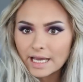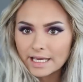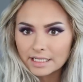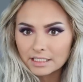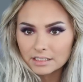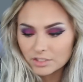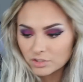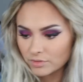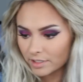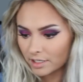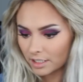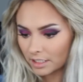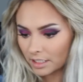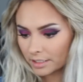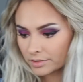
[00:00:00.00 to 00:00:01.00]
hate glittery
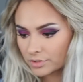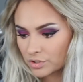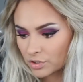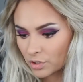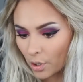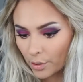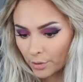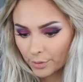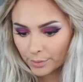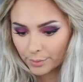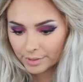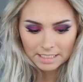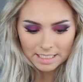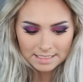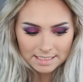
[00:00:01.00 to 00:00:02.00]
highlights.
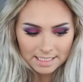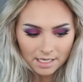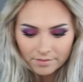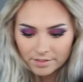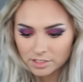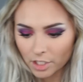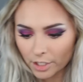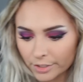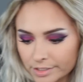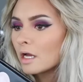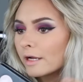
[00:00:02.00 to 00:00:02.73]
So let's see how this goes.